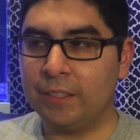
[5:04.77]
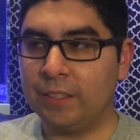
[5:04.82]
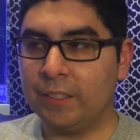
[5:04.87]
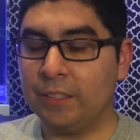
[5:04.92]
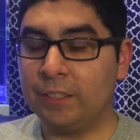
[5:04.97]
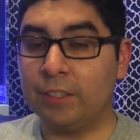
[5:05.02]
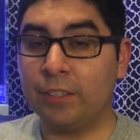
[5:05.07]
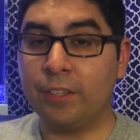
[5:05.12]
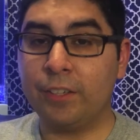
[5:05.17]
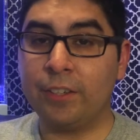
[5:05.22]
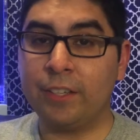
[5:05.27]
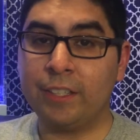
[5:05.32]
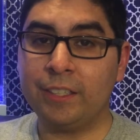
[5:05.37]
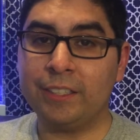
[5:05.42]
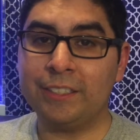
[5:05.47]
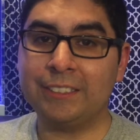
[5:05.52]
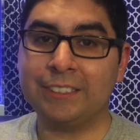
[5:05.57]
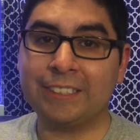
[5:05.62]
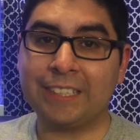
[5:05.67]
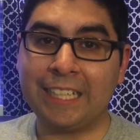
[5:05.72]
Another thing,
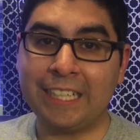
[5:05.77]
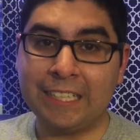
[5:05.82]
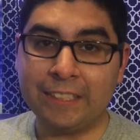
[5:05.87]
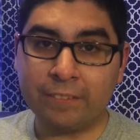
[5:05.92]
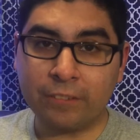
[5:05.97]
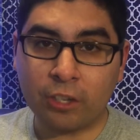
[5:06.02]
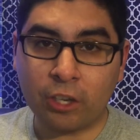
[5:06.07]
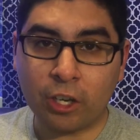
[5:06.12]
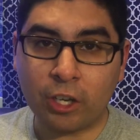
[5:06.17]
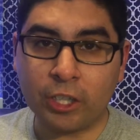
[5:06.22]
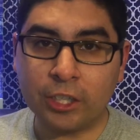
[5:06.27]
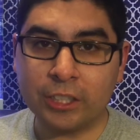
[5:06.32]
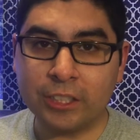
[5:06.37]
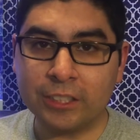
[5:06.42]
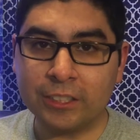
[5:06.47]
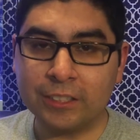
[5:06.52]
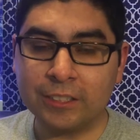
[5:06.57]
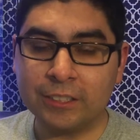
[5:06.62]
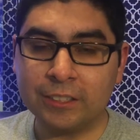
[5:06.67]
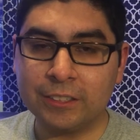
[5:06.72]
it's kind of hard
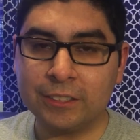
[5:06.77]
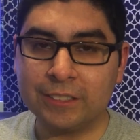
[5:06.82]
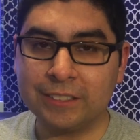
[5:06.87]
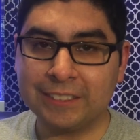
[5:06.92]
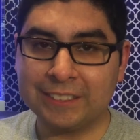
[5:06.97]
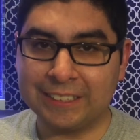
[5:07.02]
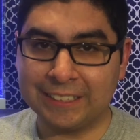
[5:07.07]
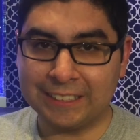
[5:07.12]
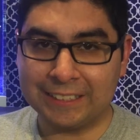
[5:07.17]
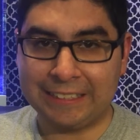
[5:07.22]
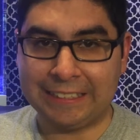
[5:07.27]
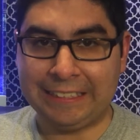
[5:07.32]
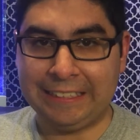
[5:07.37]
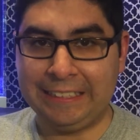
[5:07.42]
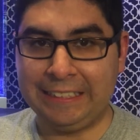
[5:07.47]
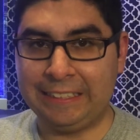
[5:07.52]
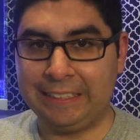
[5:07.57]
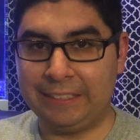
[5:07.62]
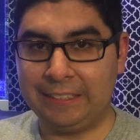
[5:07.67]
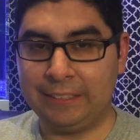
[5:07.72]
to
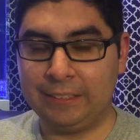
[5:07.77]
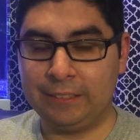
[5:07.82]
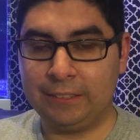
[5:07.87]
clean.